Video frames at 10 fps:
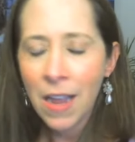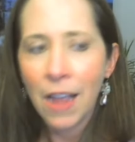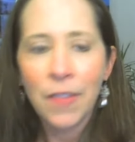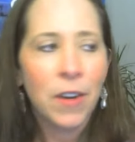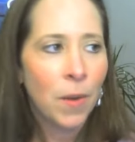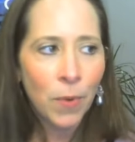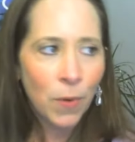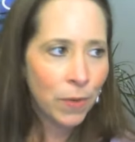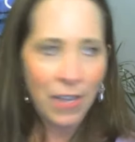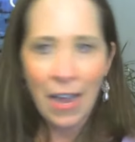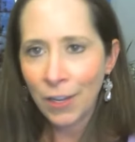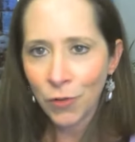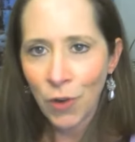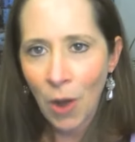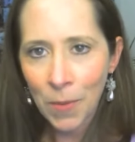and the number was
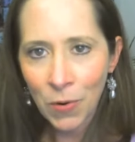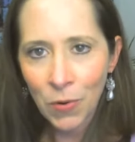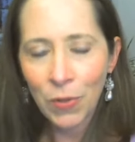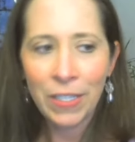astronomical.